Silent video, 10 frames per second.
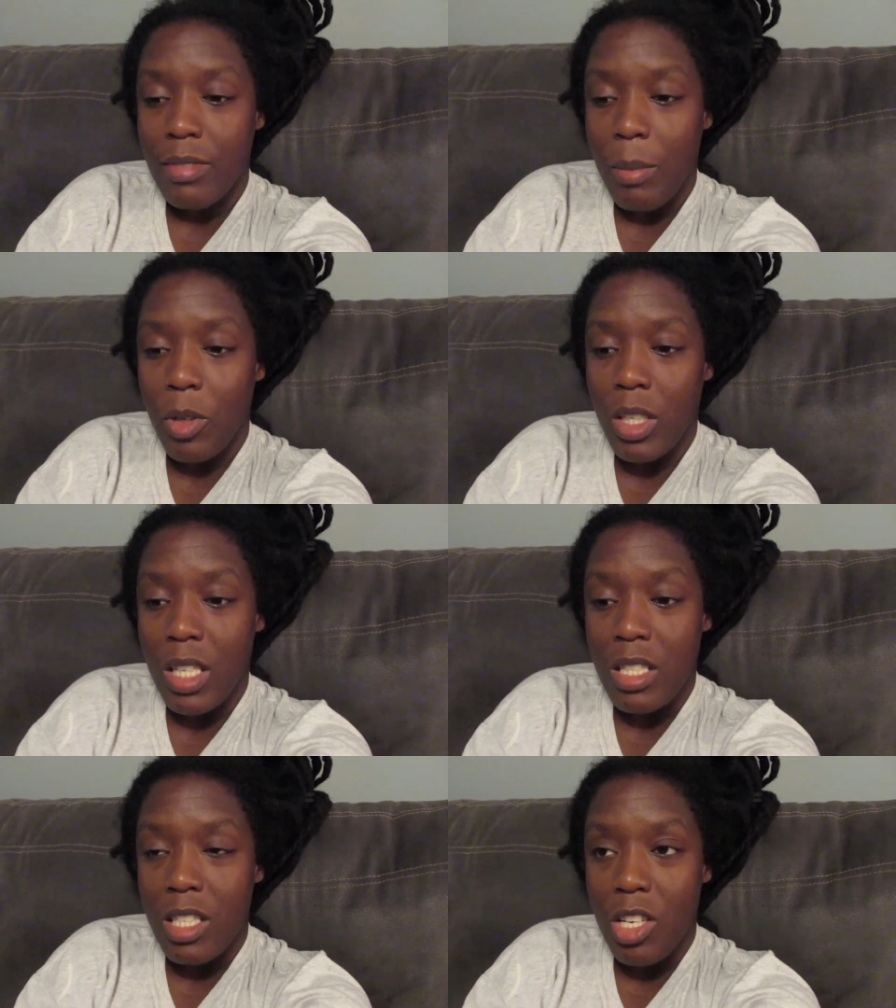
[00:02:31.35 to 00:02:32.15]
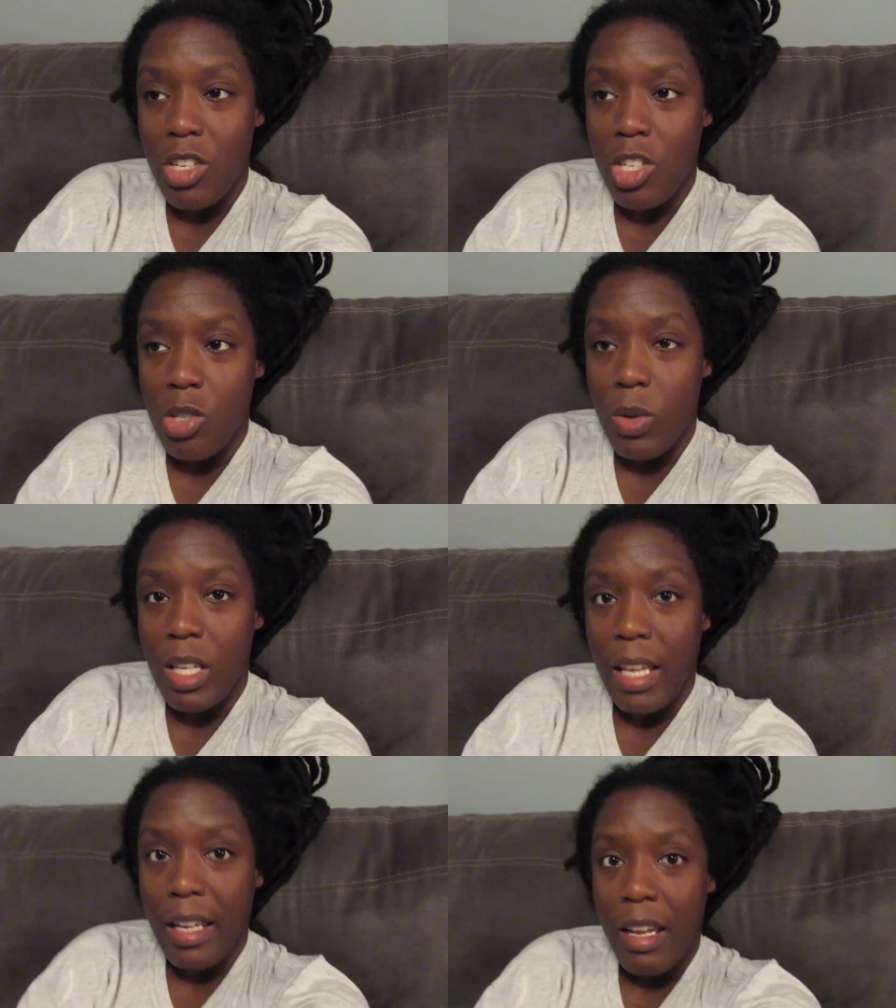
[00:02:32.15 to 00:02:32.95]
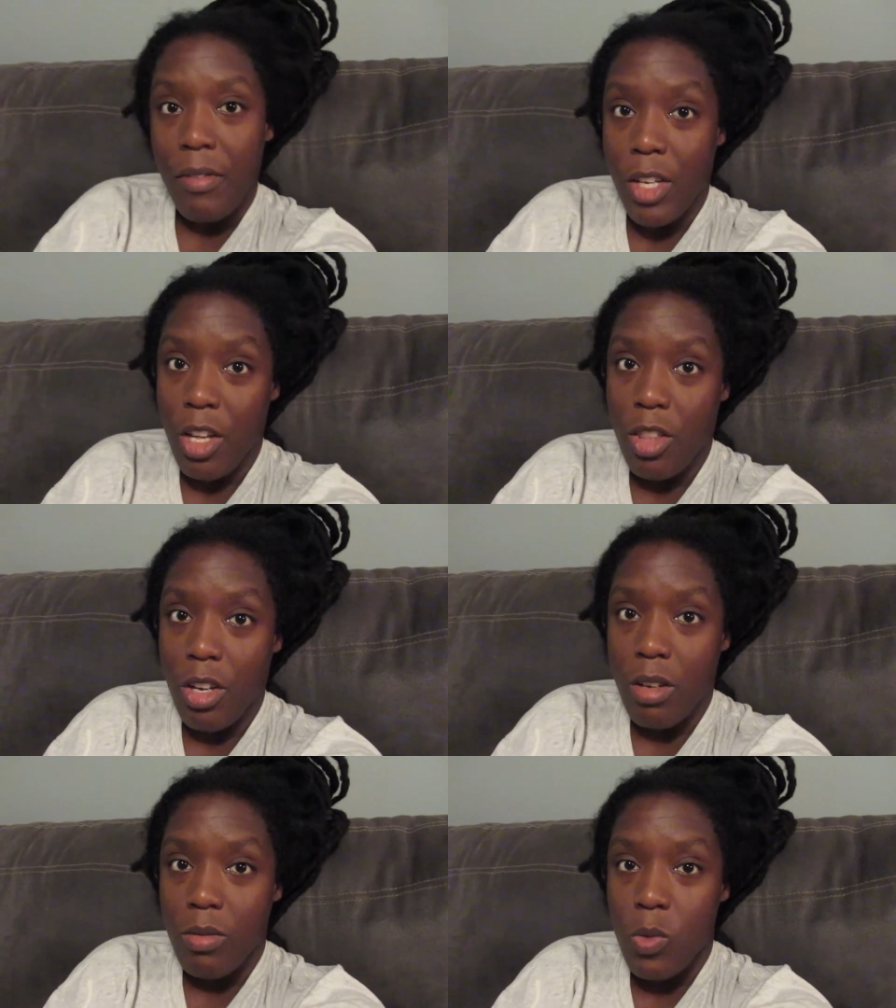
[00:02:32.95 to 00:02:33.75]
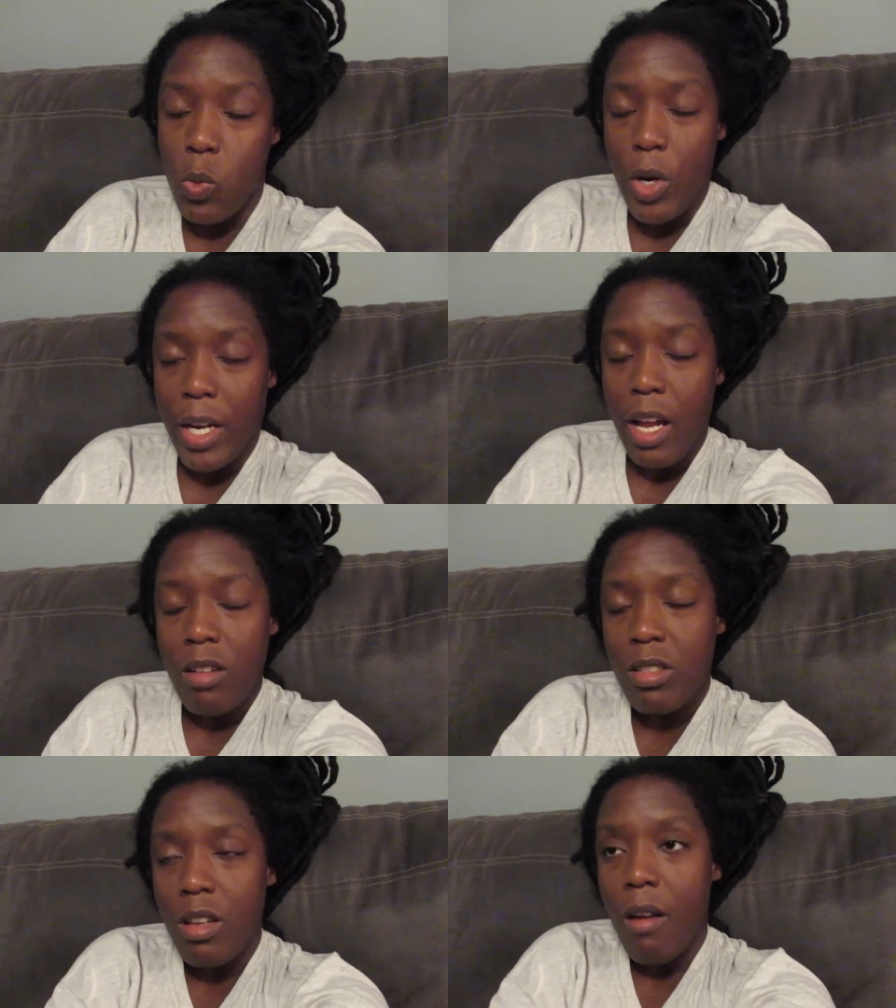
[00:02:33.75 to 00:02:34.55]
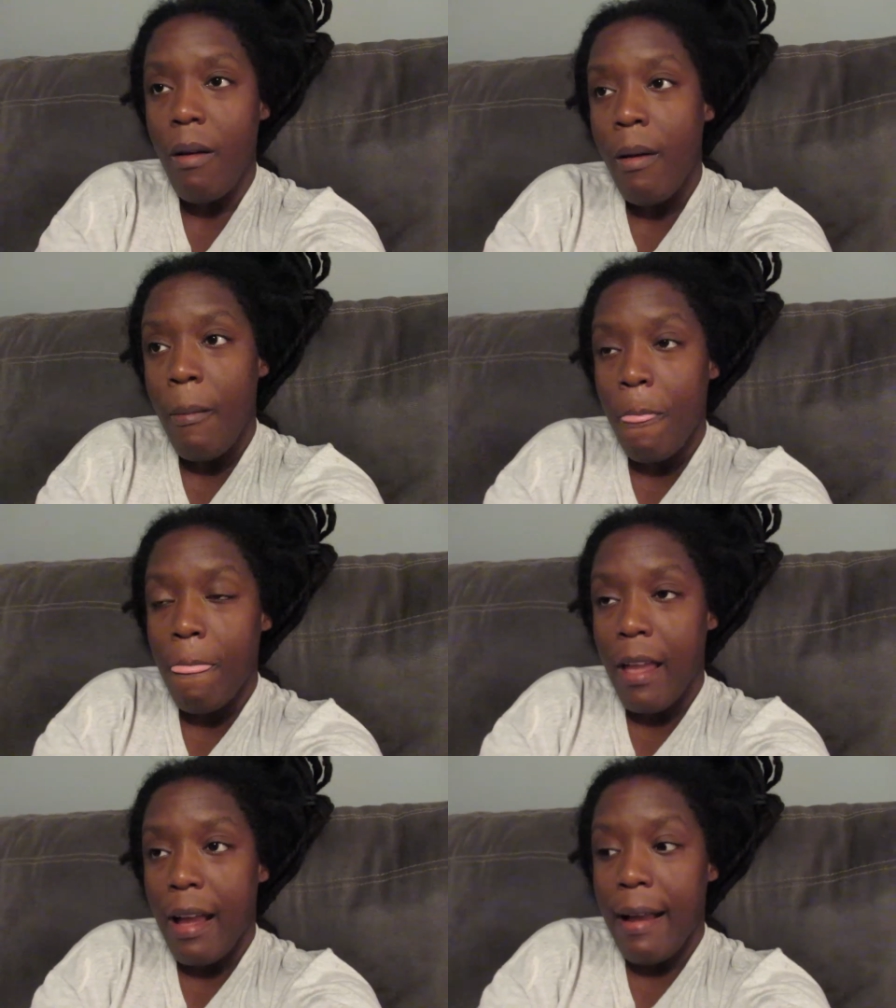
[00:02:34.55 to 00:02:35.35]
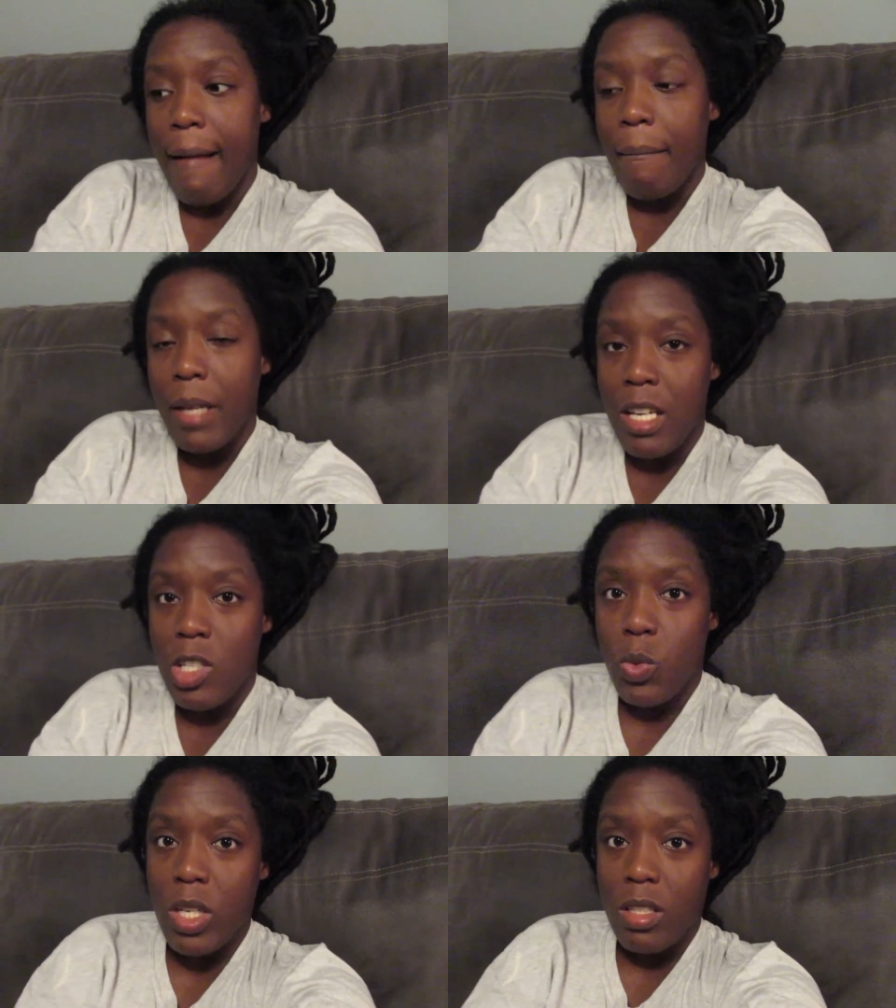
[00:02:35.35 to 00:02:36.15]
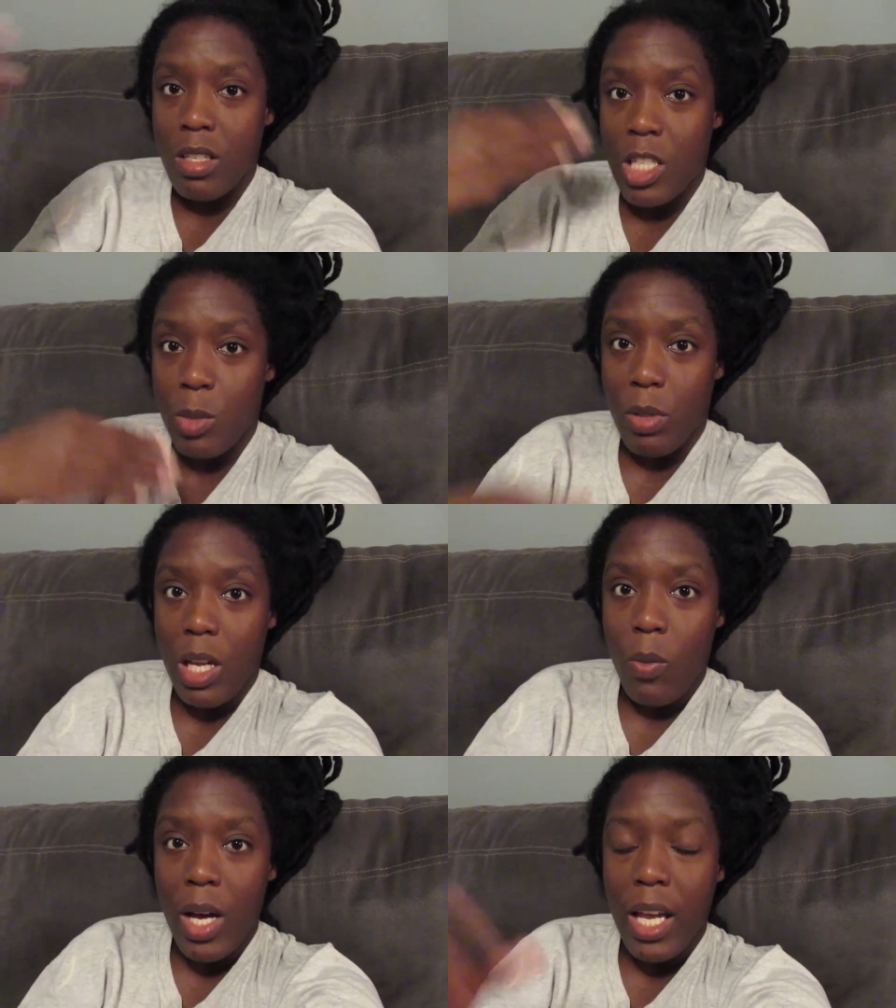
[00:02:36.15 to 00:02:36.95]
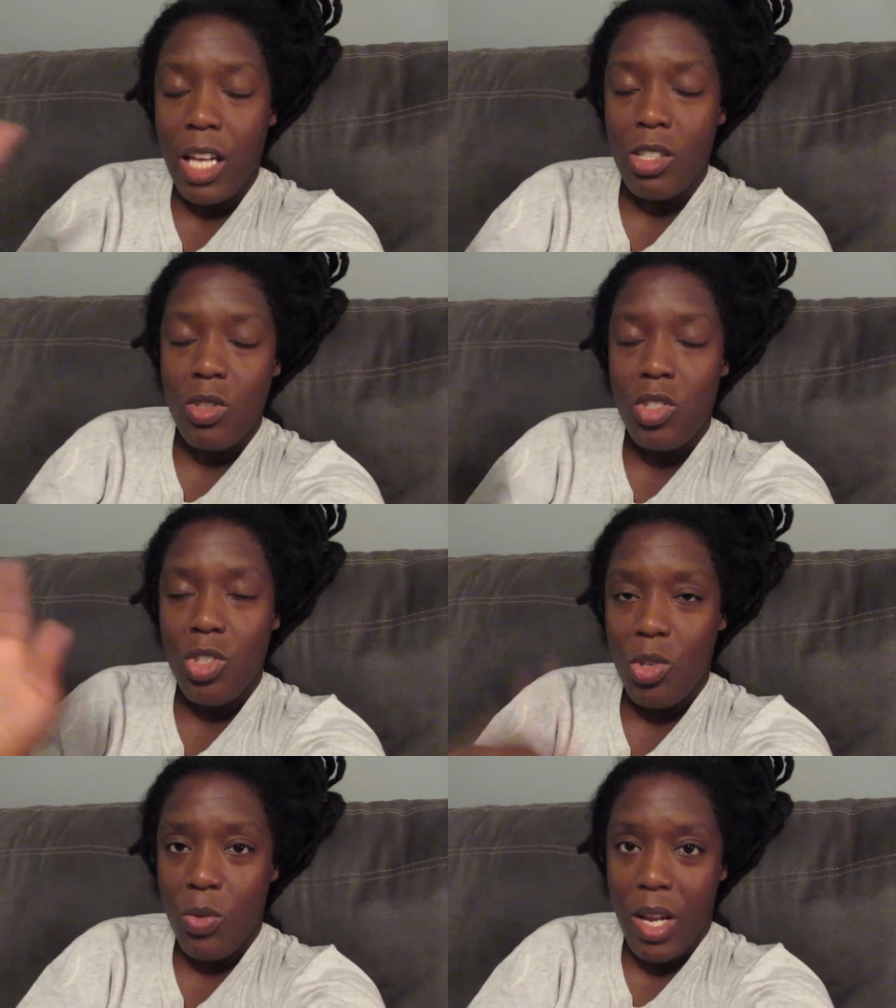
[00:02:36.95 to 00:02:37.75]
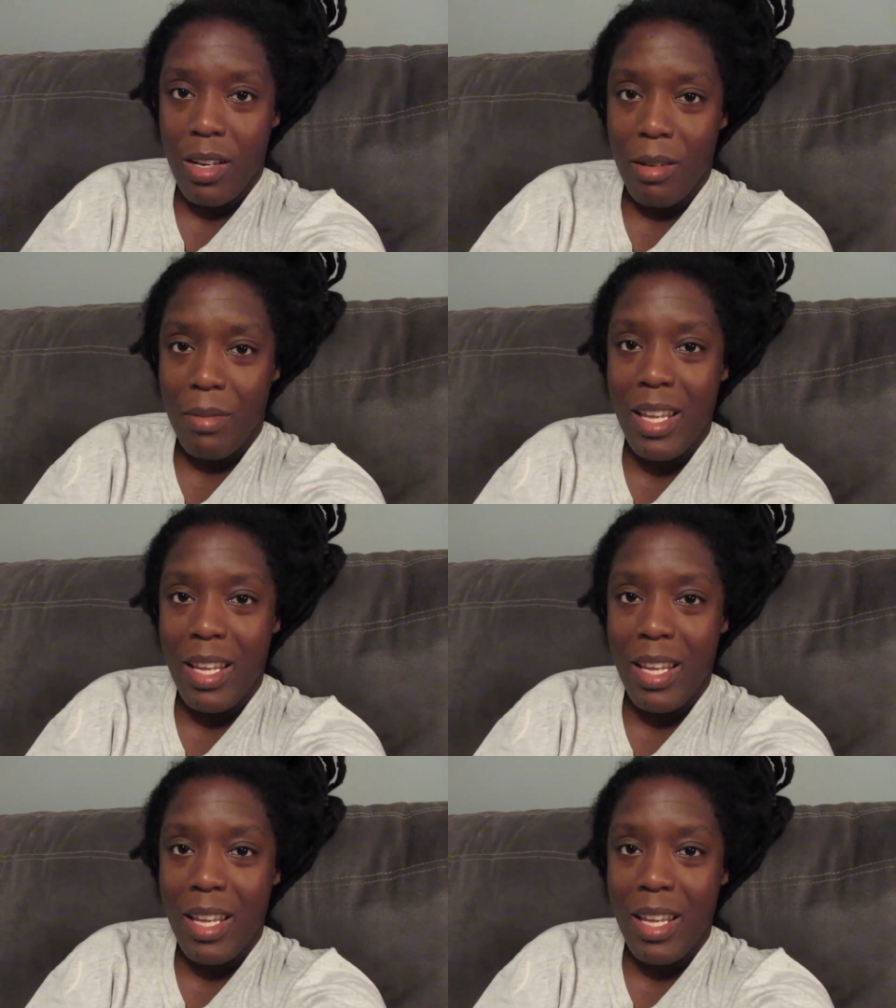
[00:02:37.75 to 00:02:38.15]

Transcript: I'm going to continue to do it like every other workout. So, um, but yeah, I just wanted to explain why I have those two random